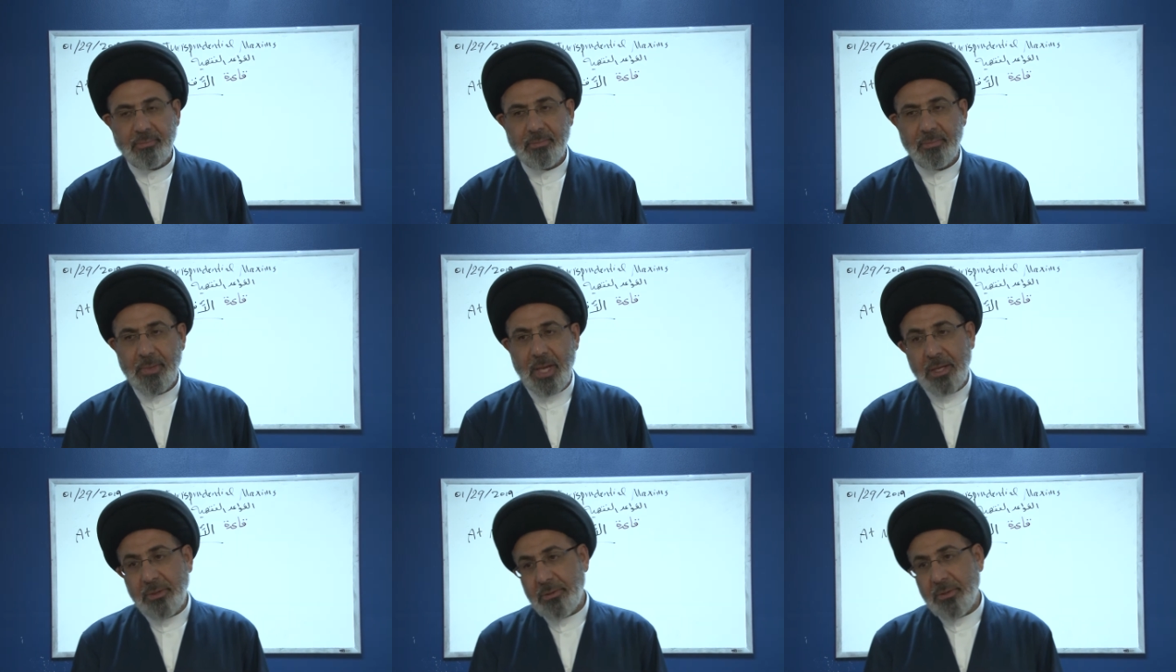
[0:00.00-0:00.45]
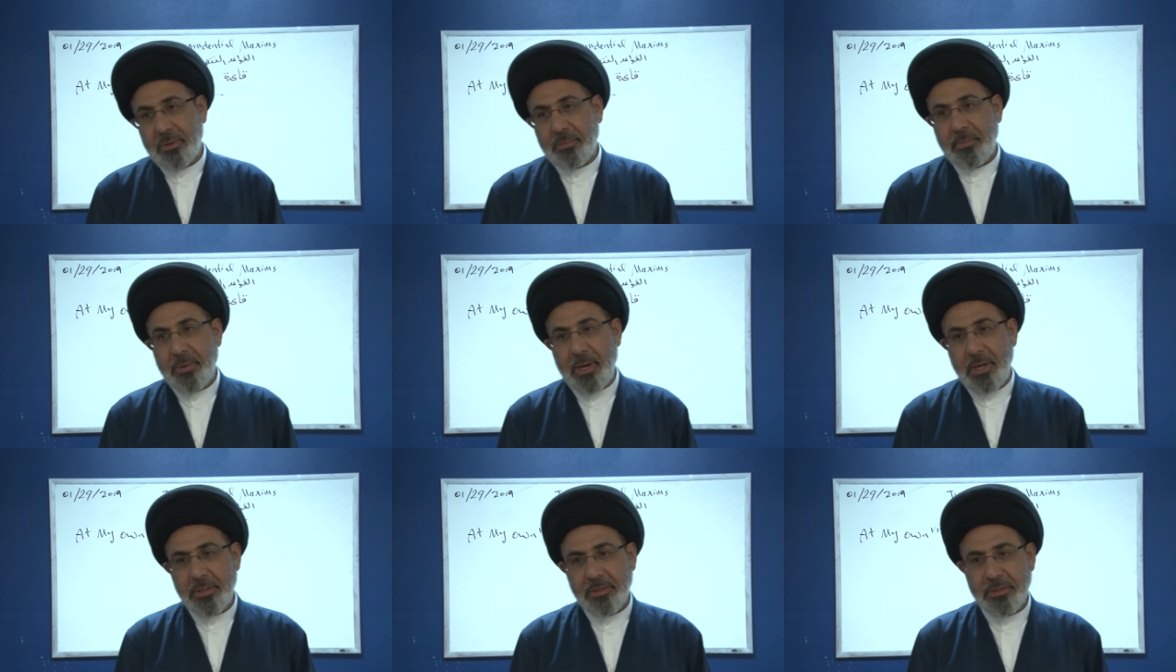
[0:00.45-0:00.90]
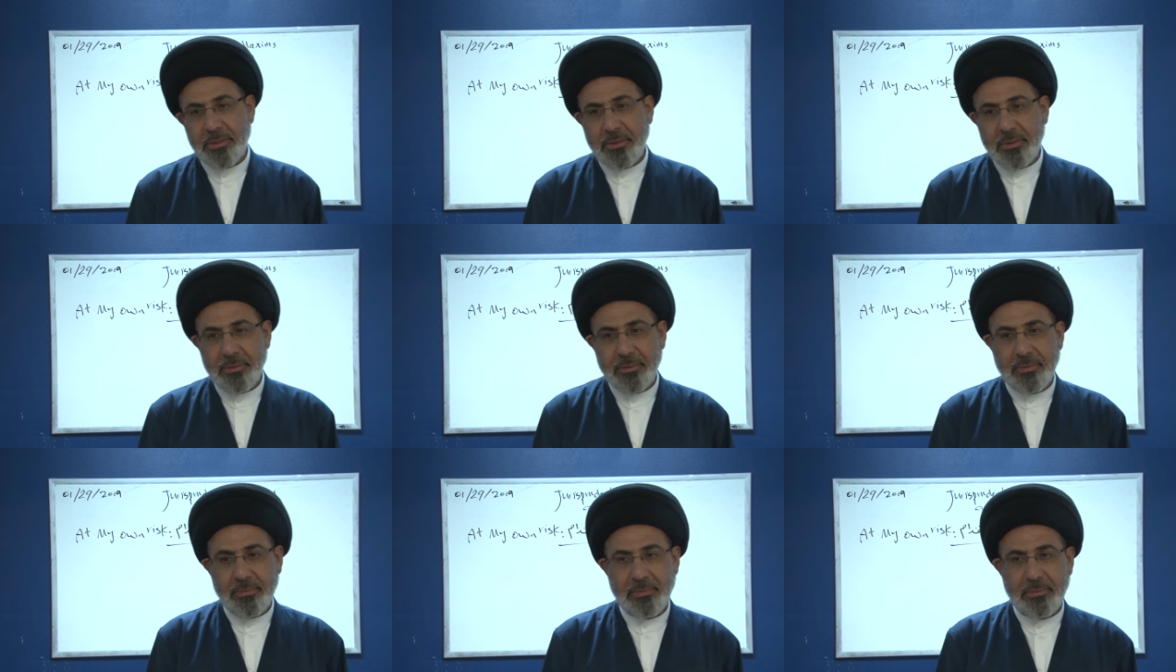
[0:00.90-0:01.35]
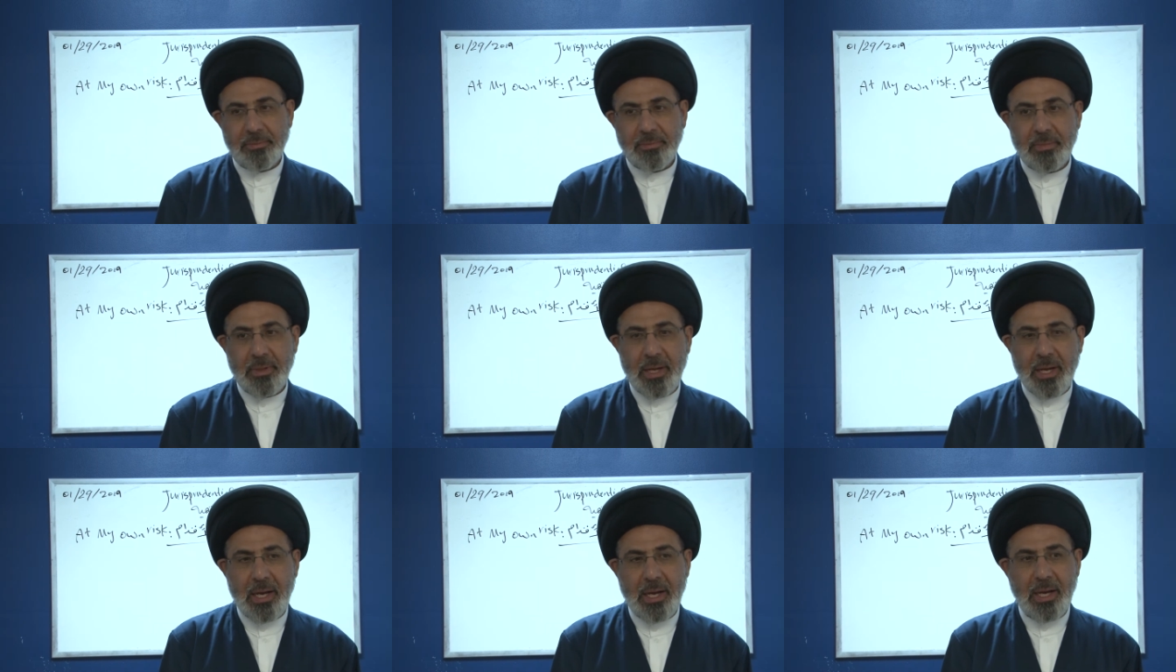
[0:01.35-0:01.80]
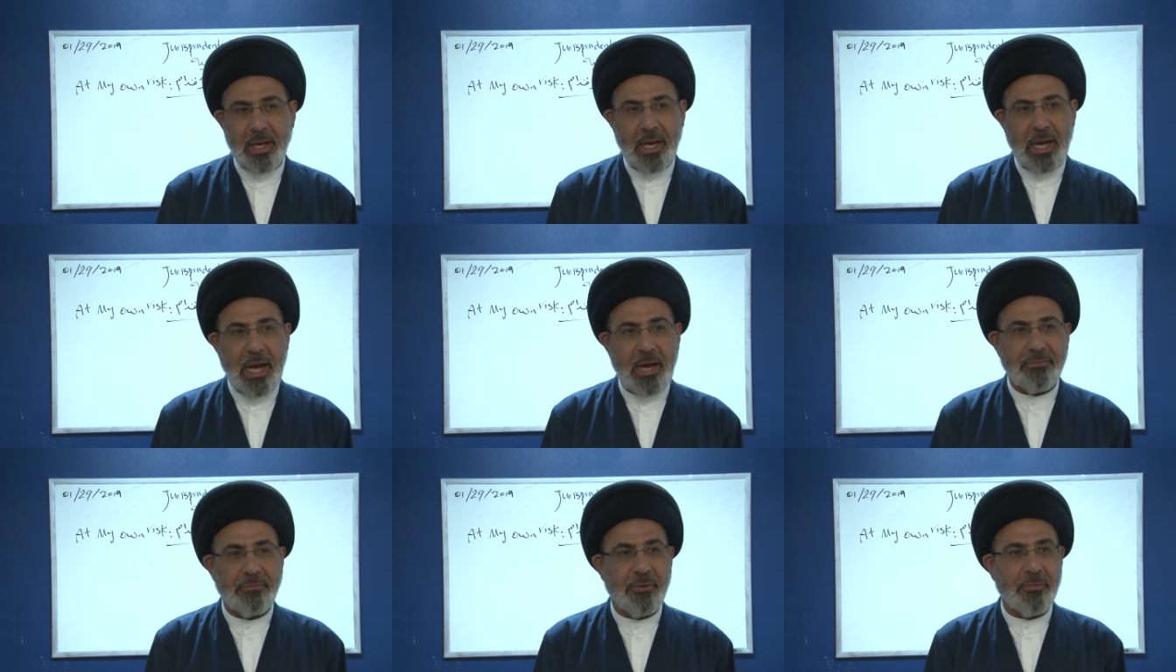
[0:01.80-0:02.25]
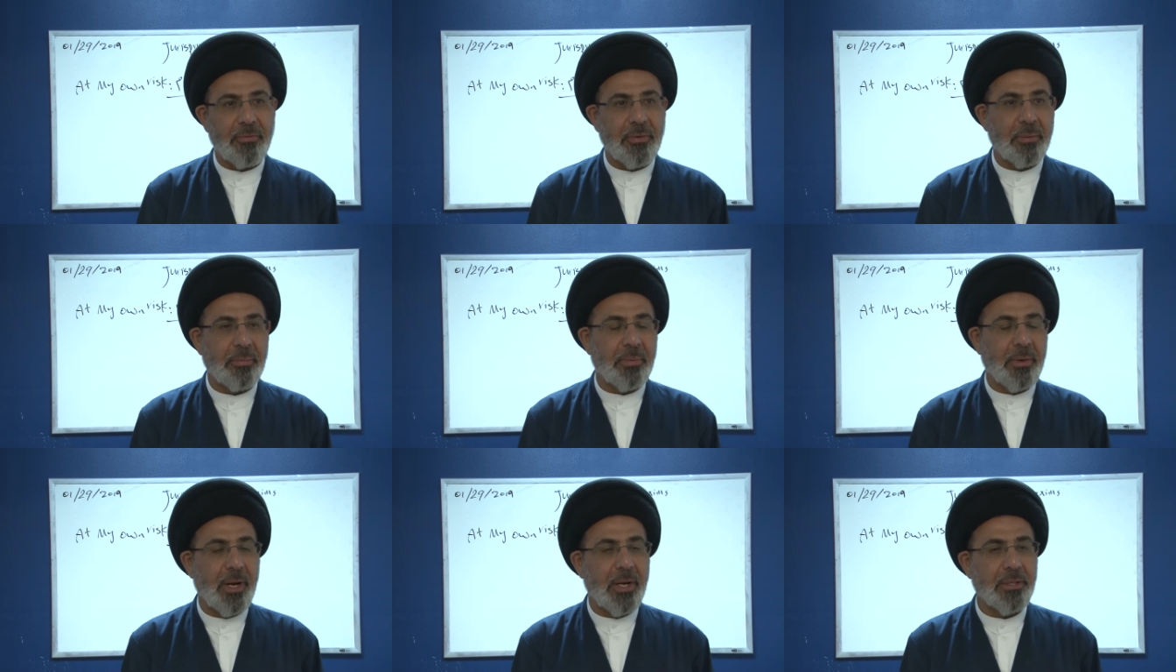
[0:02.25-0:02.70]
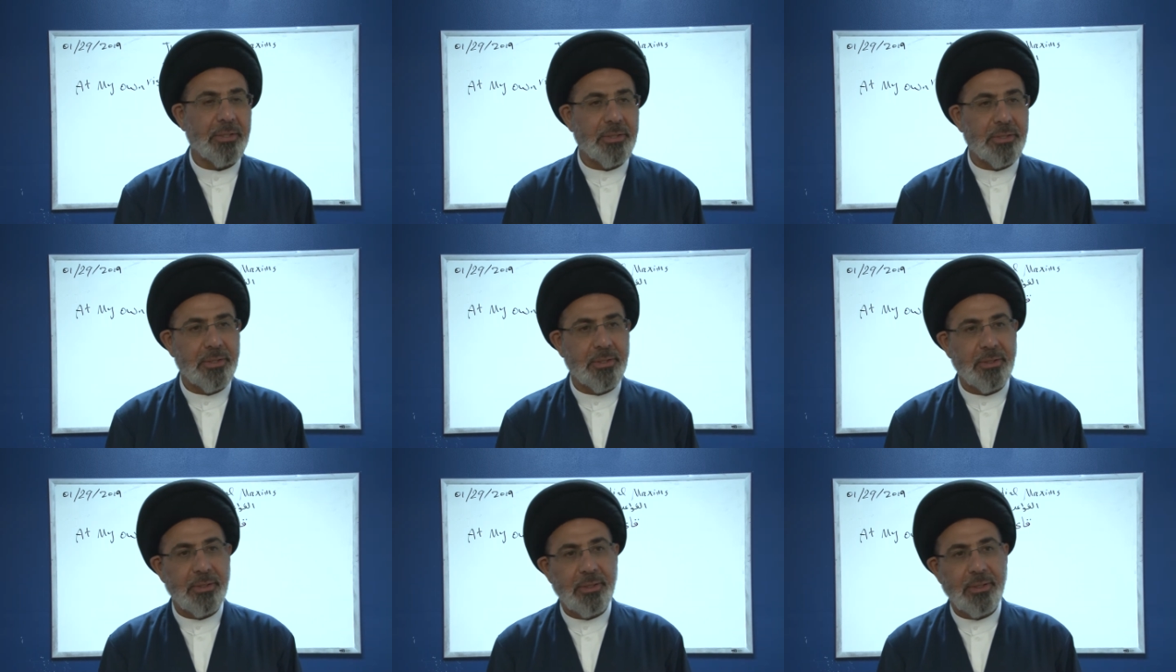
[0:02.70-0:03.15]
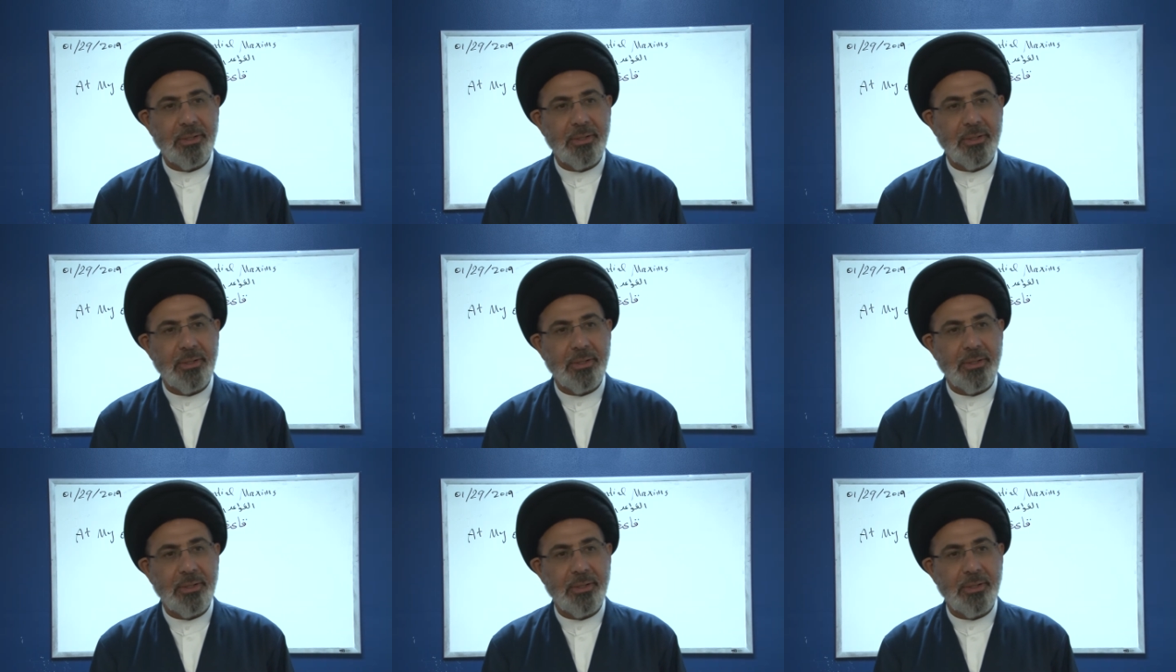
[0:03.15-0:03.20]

Underpriced. Half of the price.